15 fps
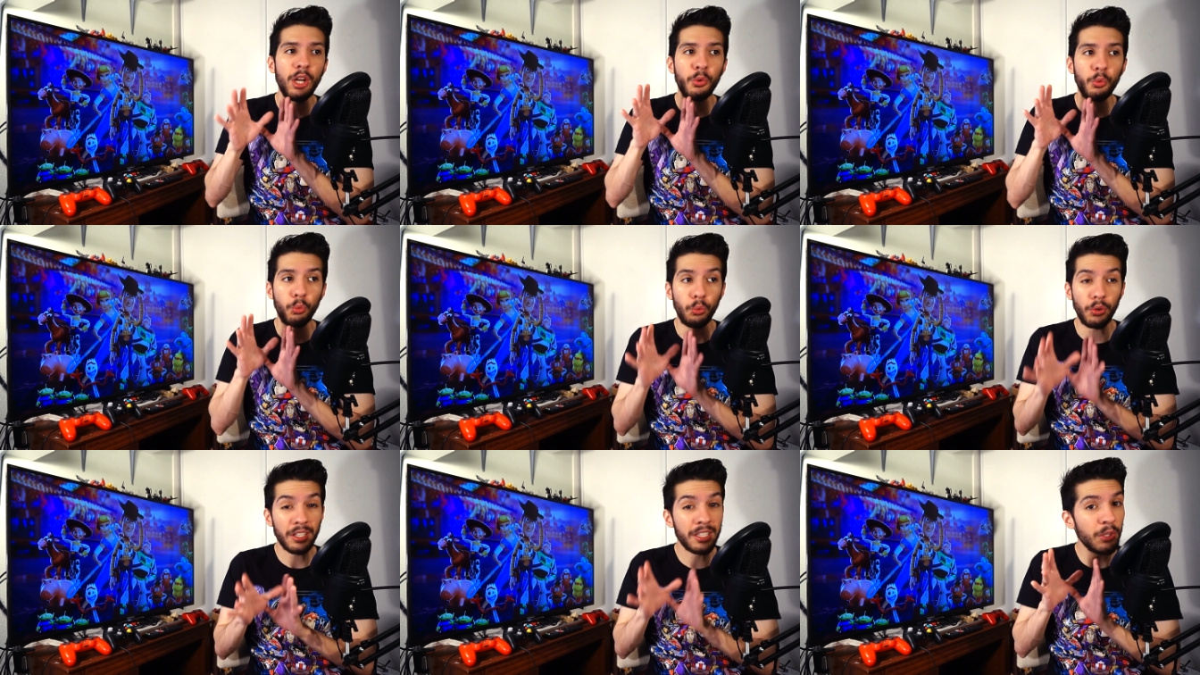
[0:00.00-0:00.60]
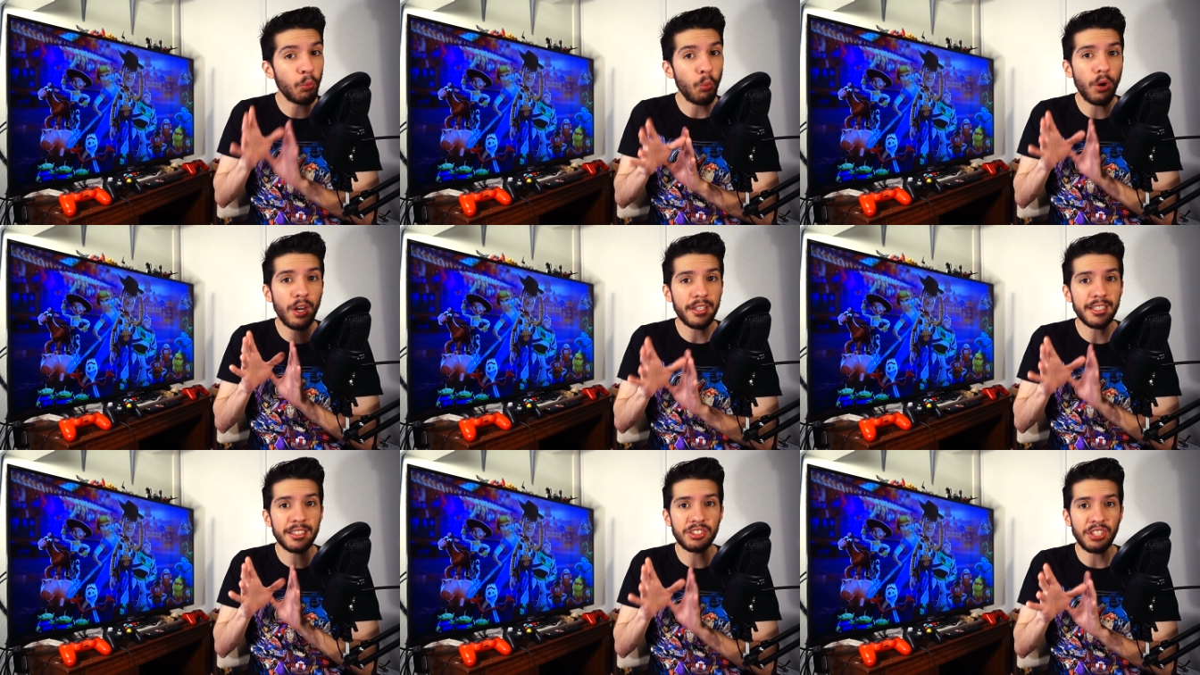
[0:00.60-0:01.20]
really
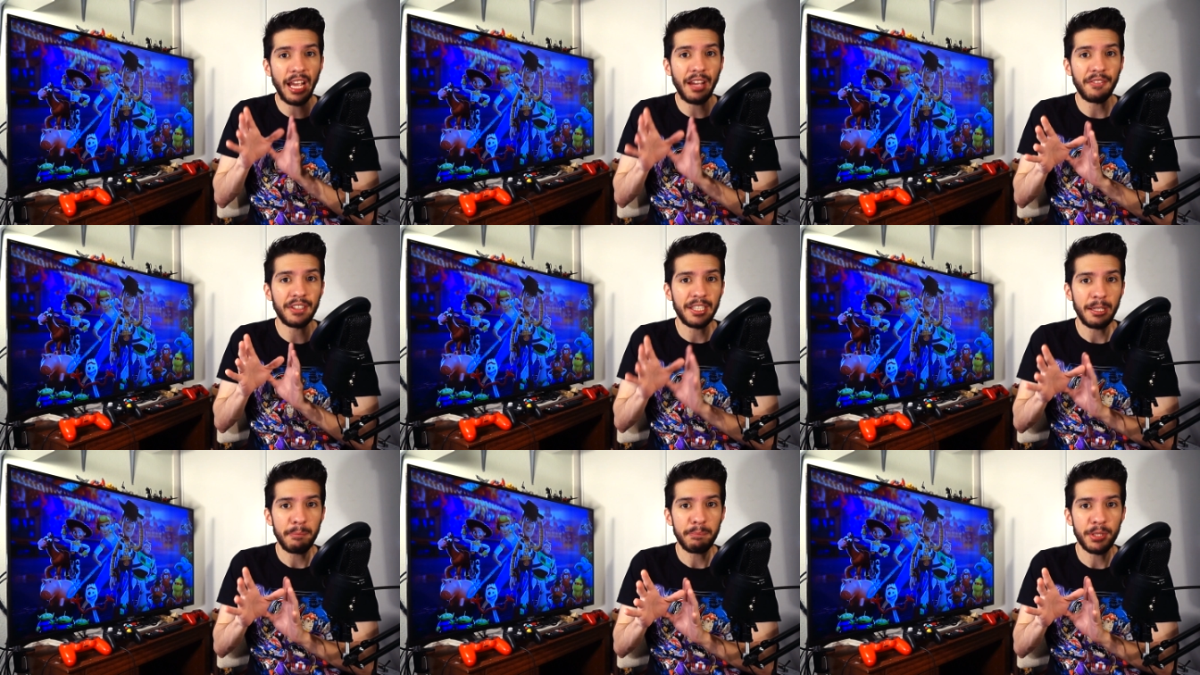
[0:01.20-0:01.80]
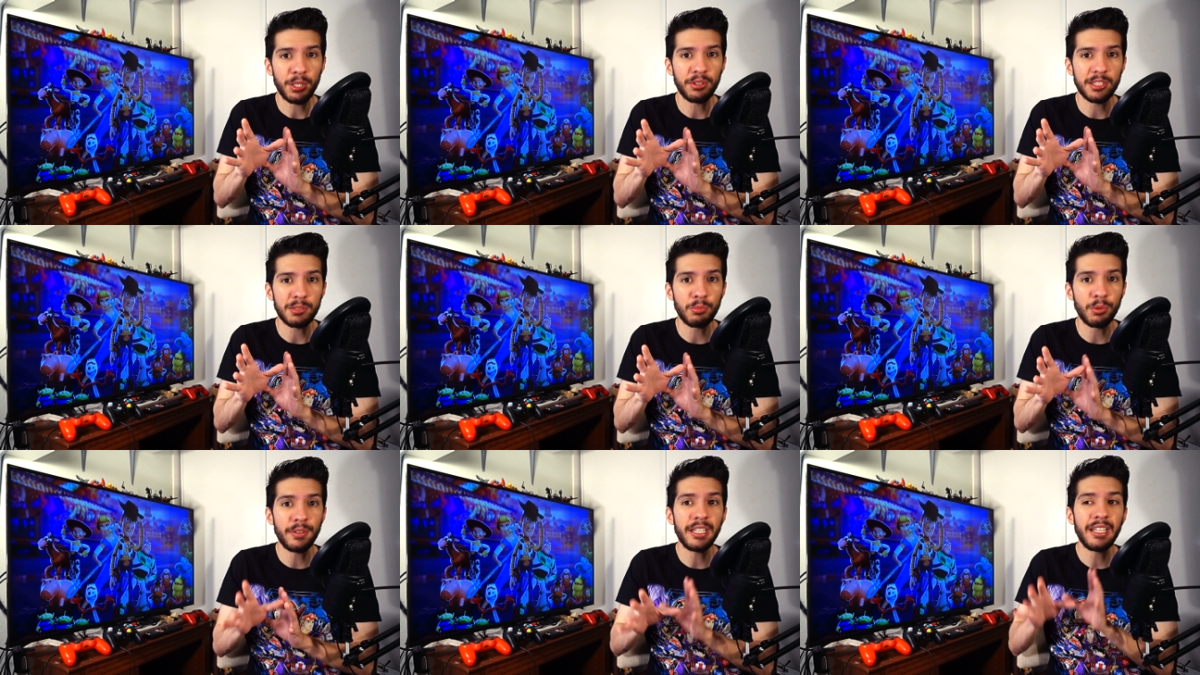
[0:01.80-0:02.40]
wanted to have Jordan Peele in this
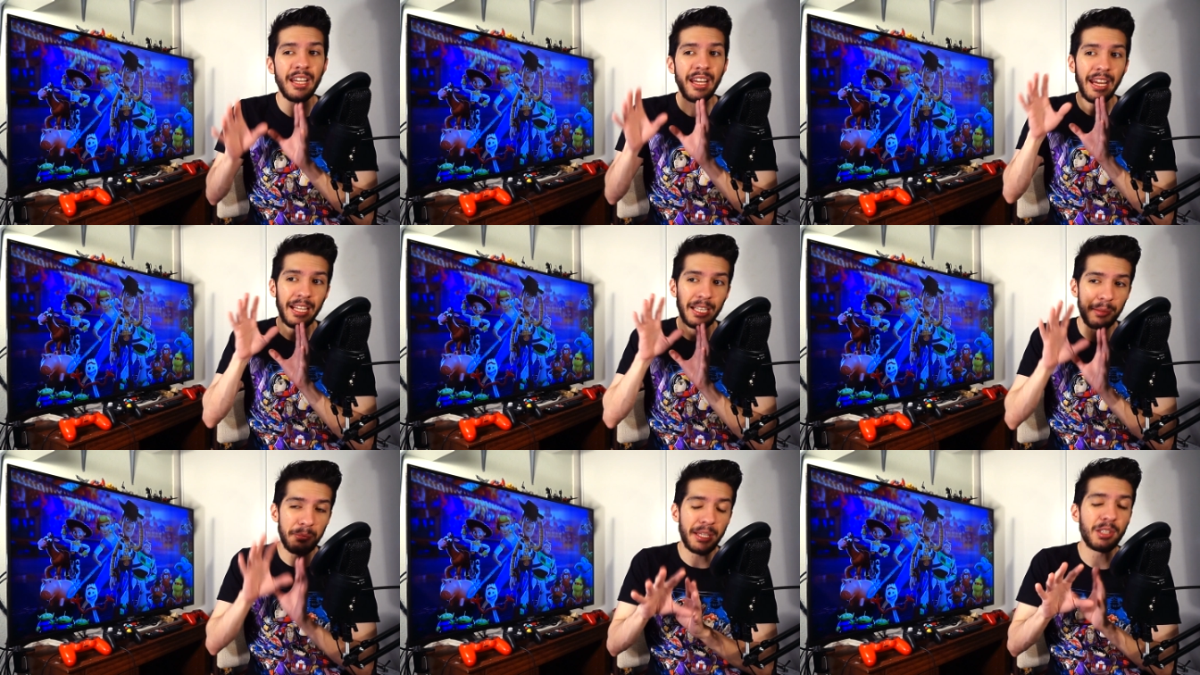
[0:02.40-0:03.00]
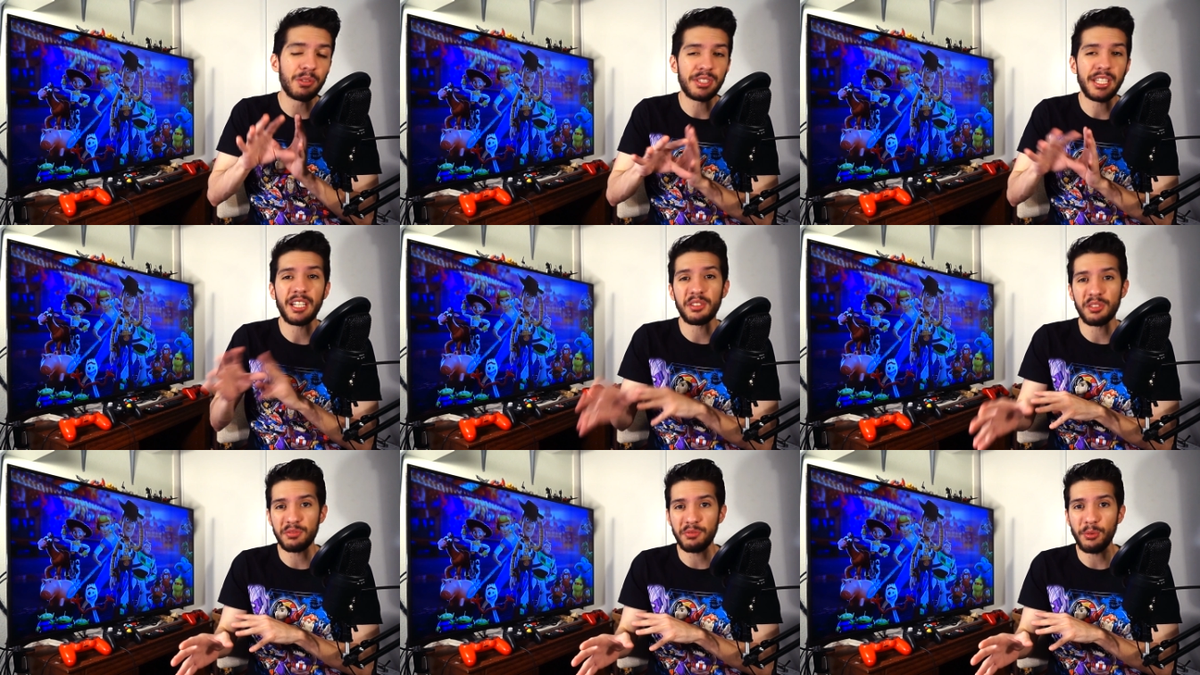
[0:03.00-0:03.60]
movie, and they made those
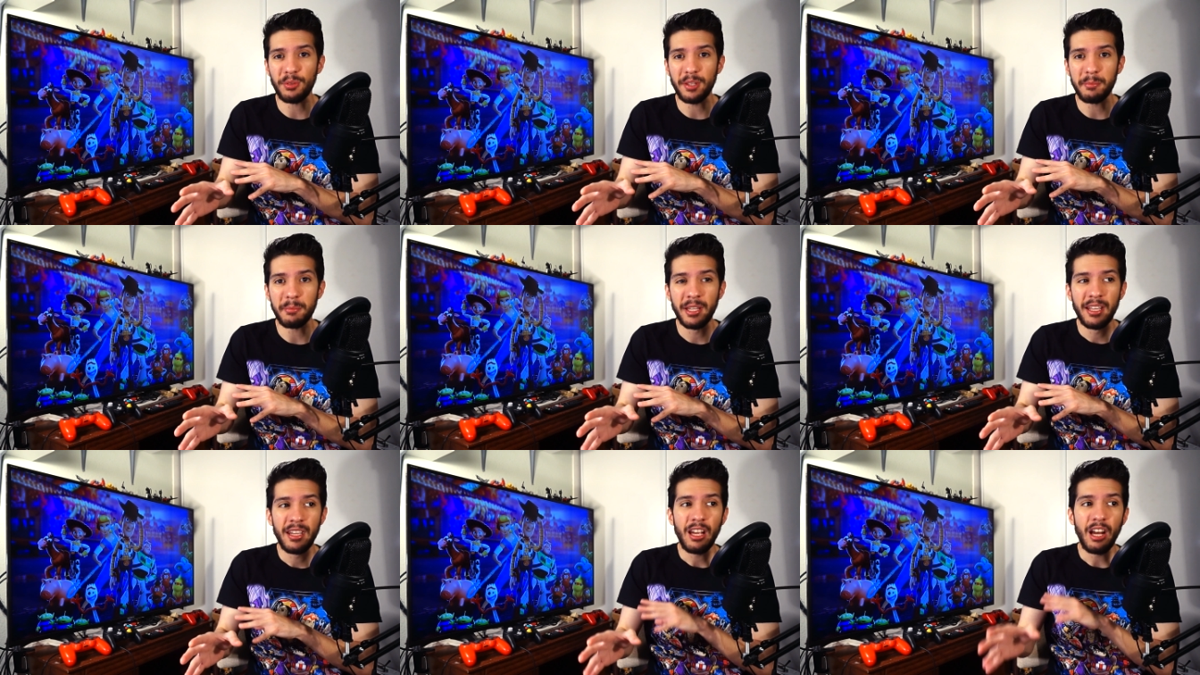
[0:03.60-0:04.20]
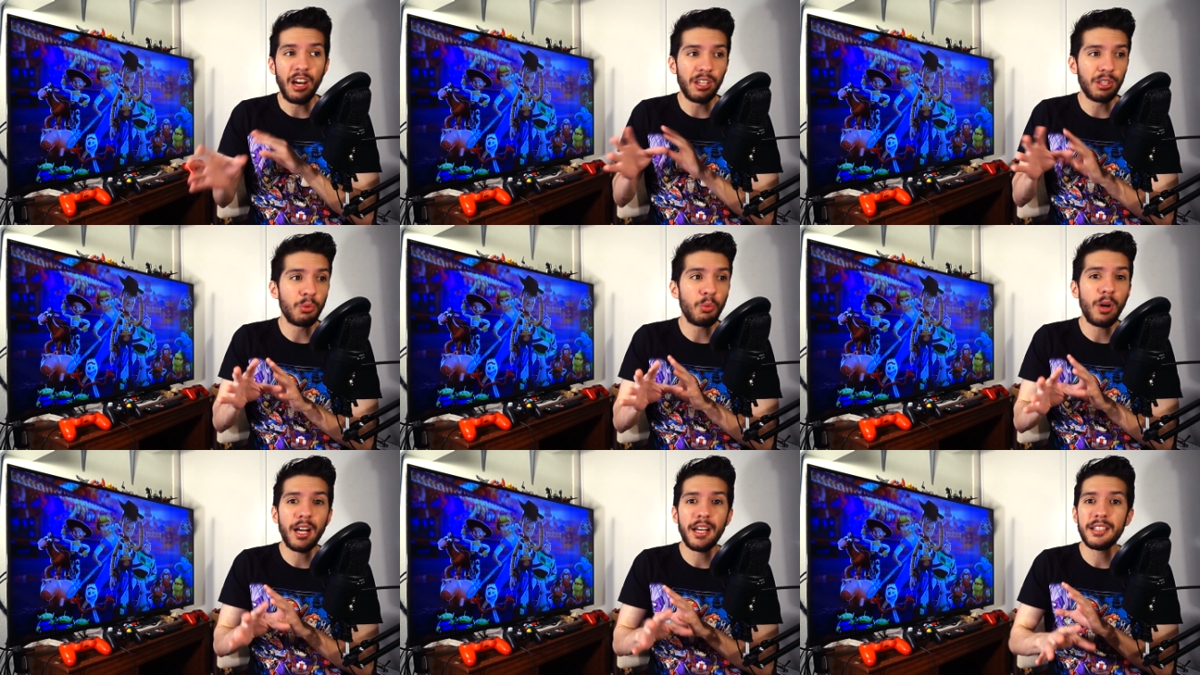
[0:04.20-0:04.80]
characters for them.
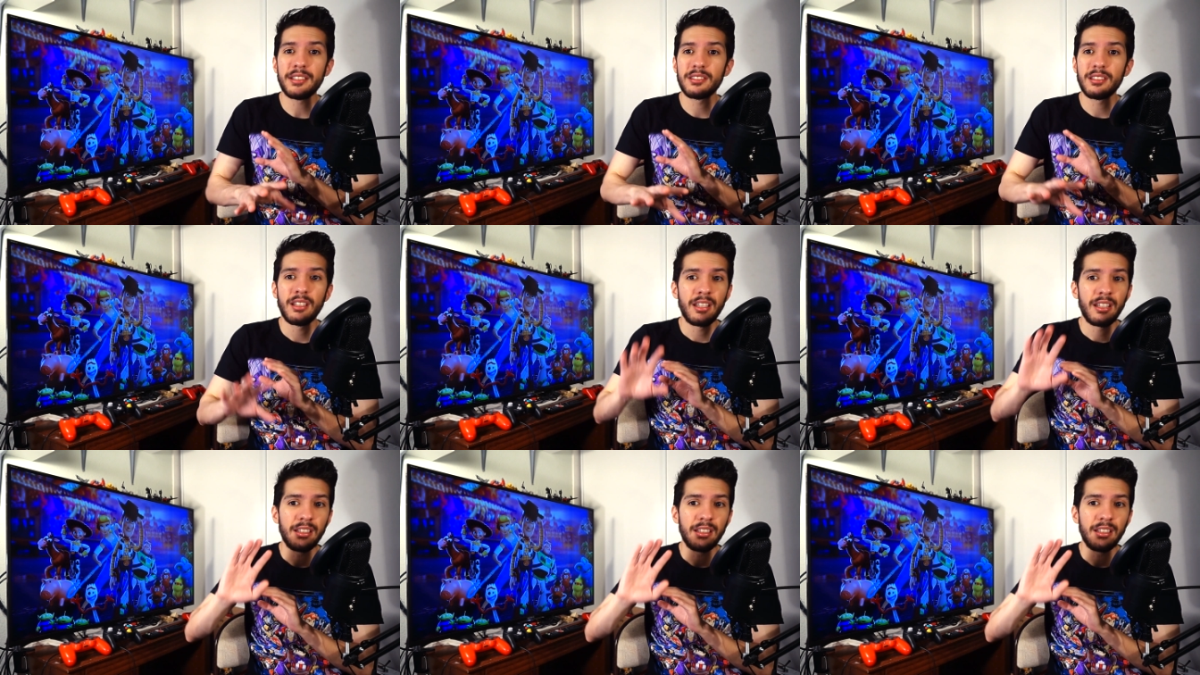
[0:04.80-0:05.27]
Otherwise,